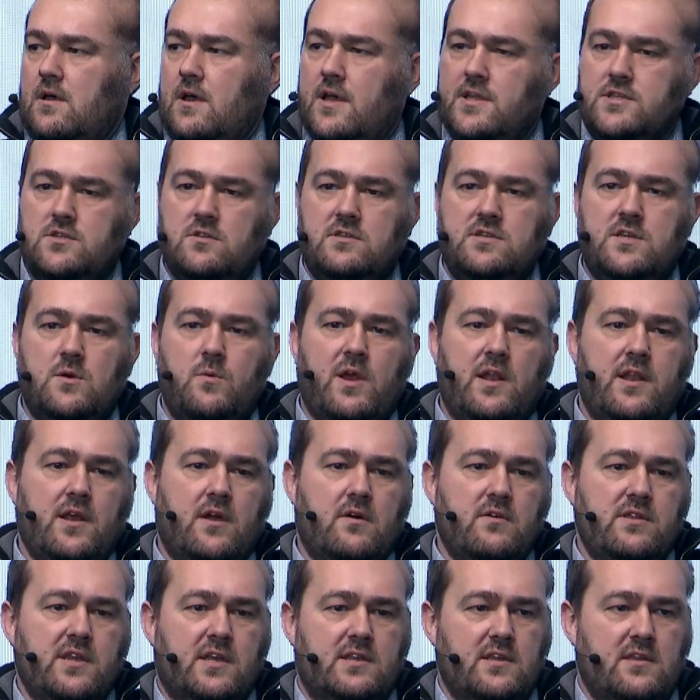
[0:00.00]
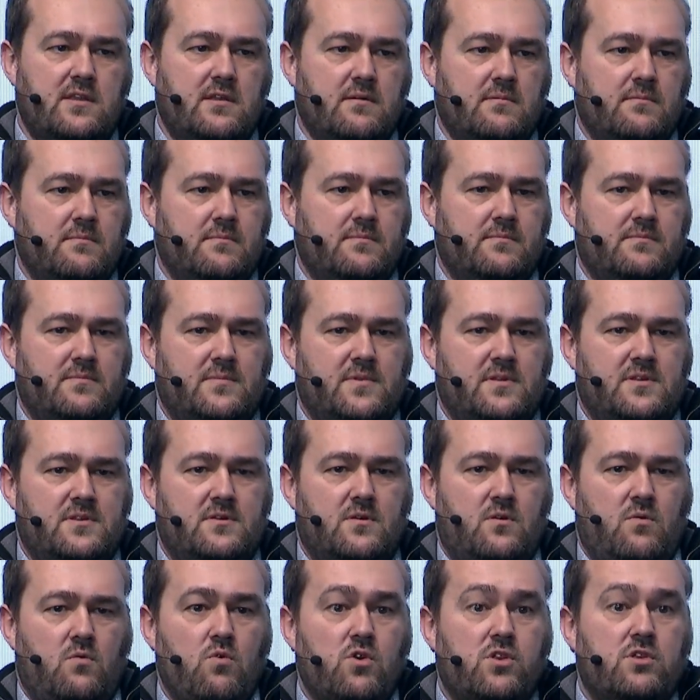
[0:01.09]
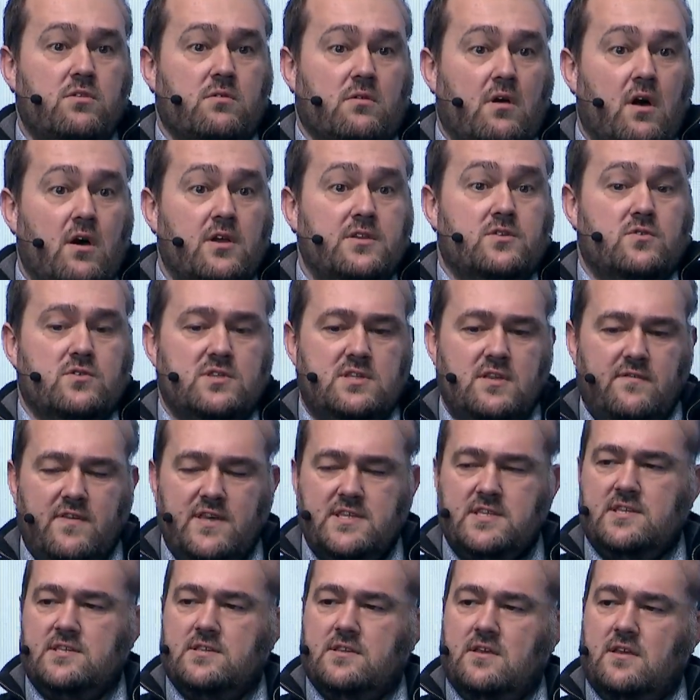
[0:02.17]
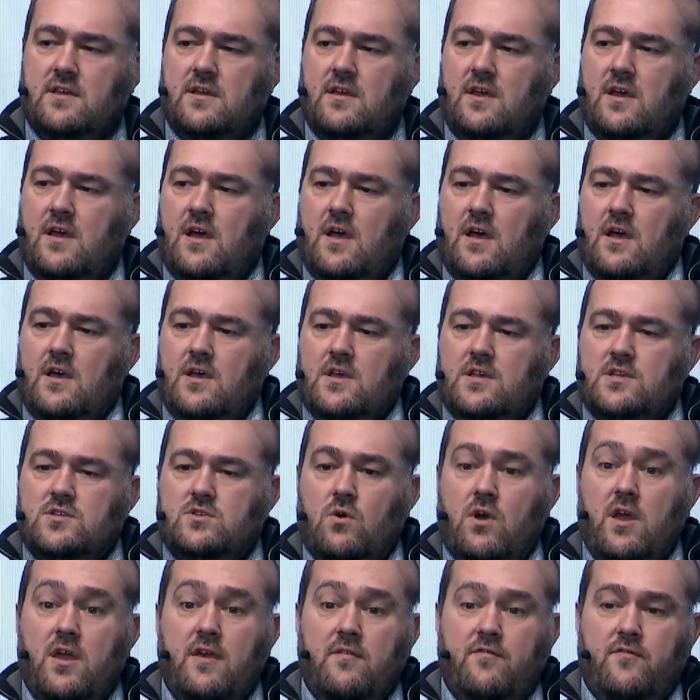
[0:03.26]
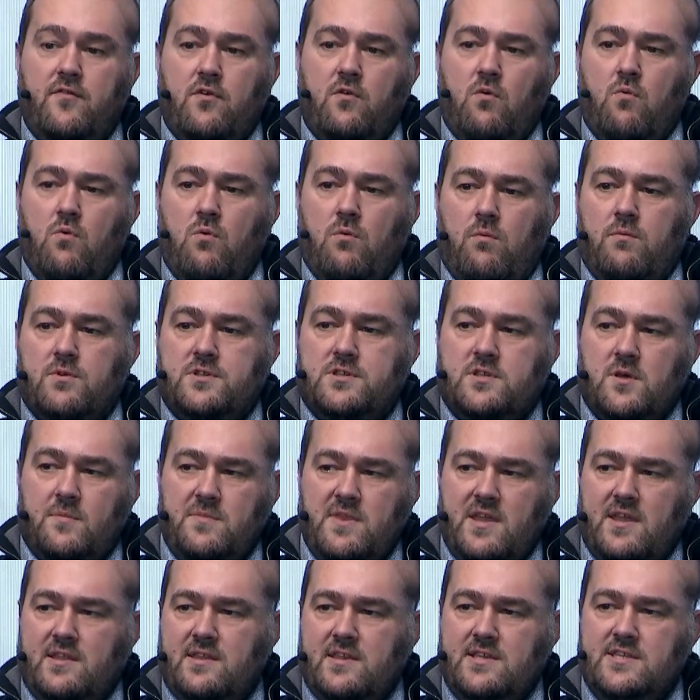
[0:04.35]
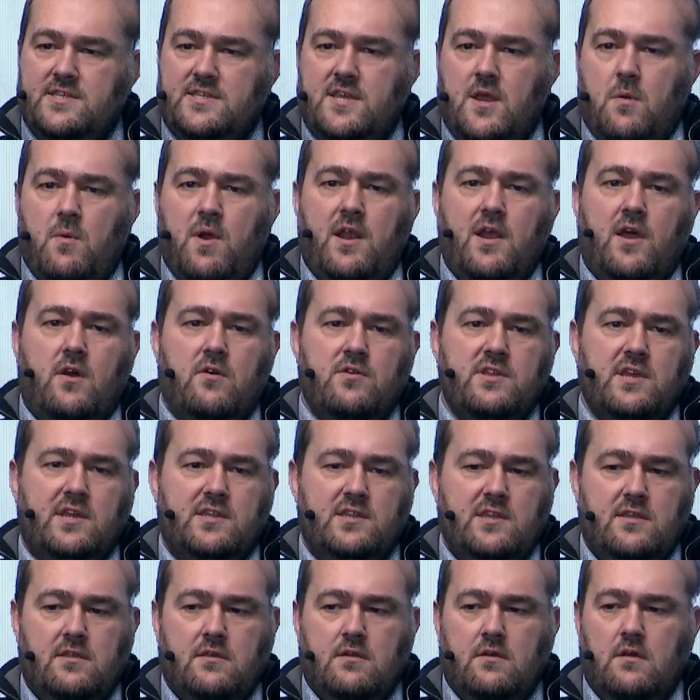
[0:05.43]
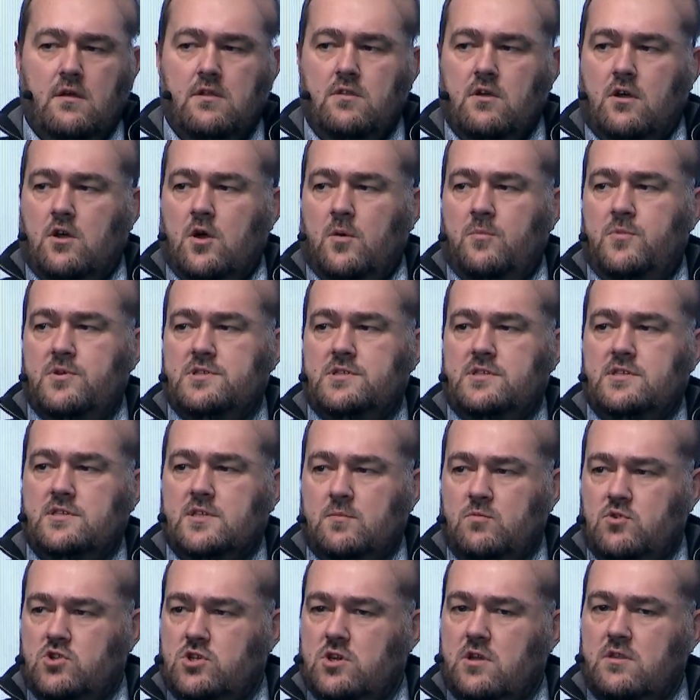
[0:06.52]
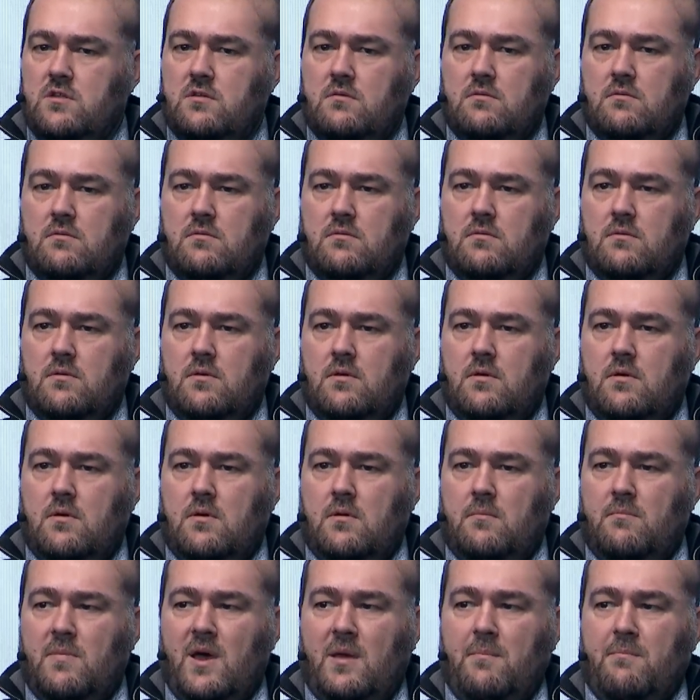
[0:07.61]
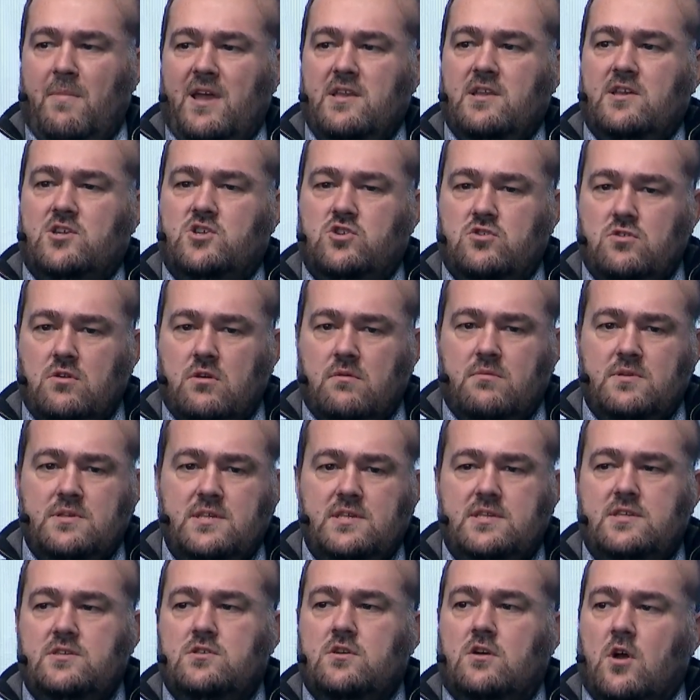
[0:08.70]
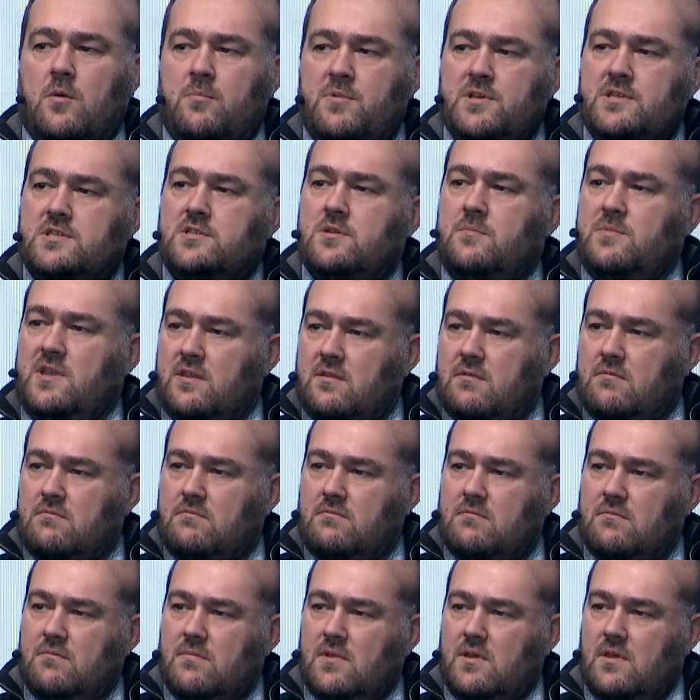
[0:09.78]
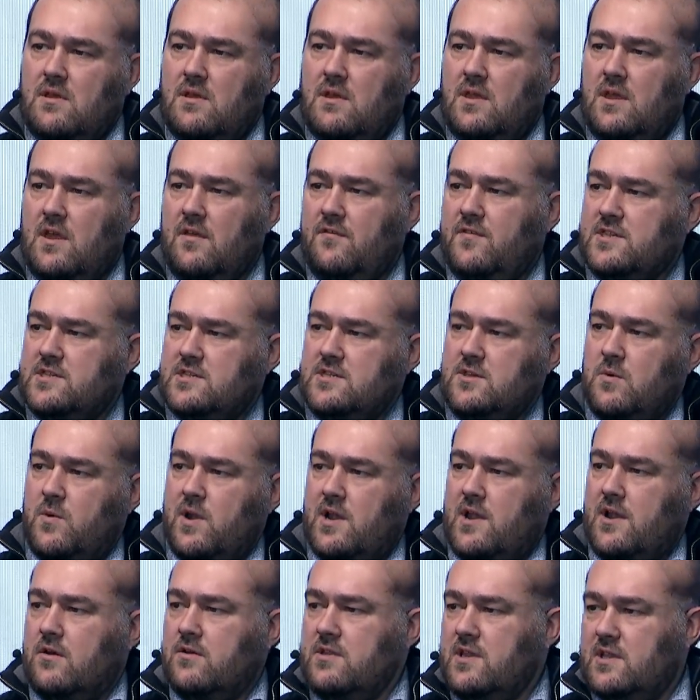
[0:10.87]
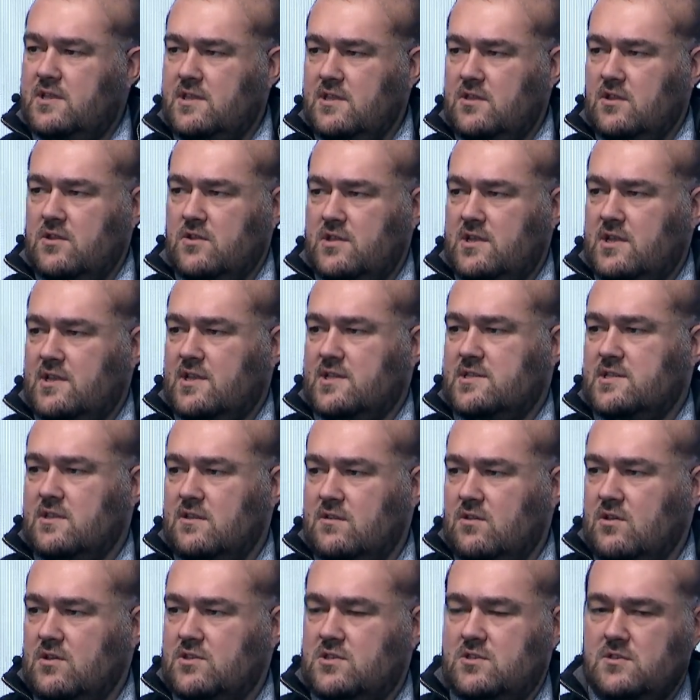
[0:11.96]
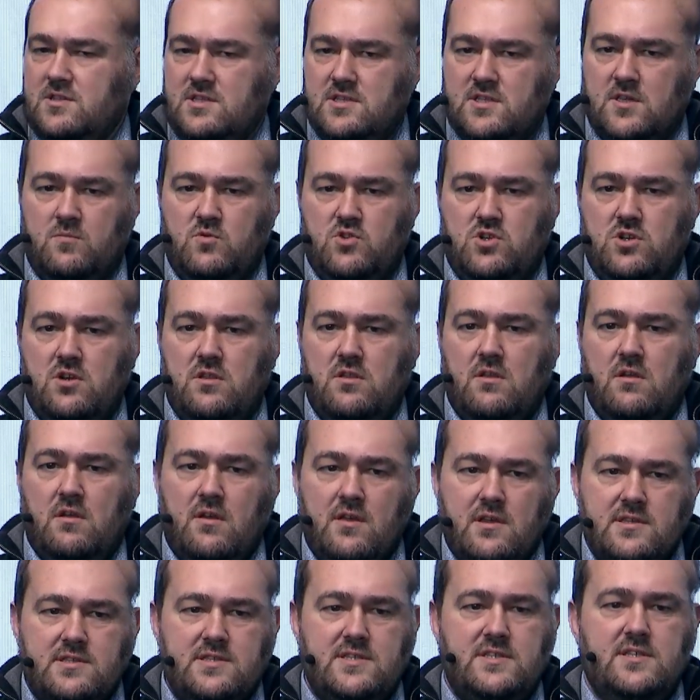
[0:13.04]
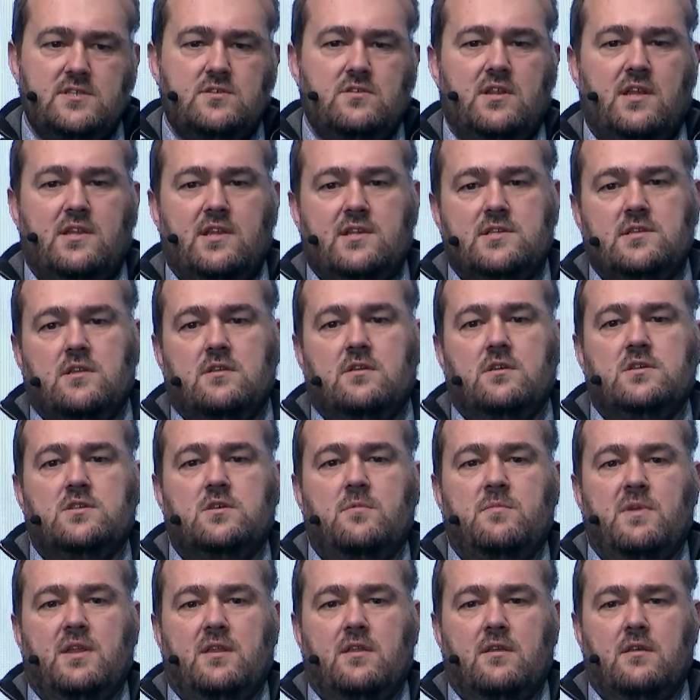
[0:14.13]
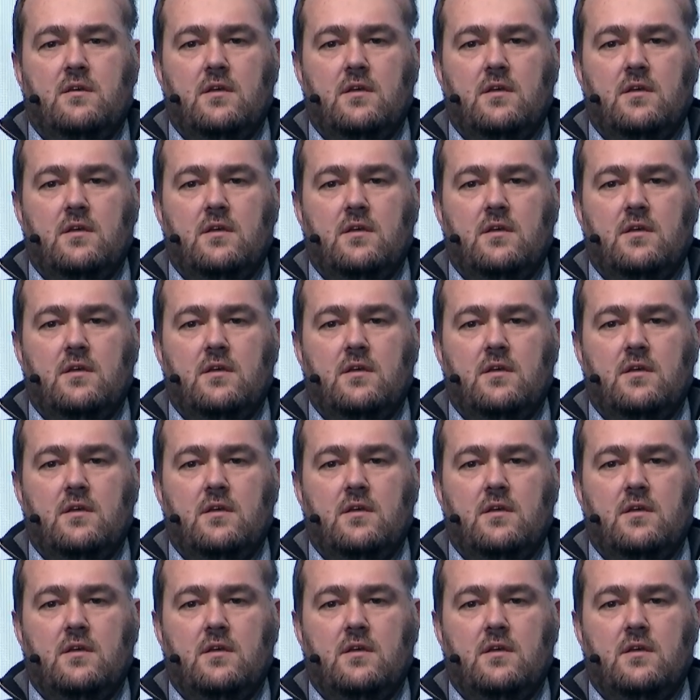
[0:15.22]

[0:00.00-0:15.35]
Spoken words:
and the directly connected route on those devices. So if a subnet is directly connected on a campus distribution, by nature, this is a campus subnet. If it's directly connected on a data center distribution, this is a data center subnet.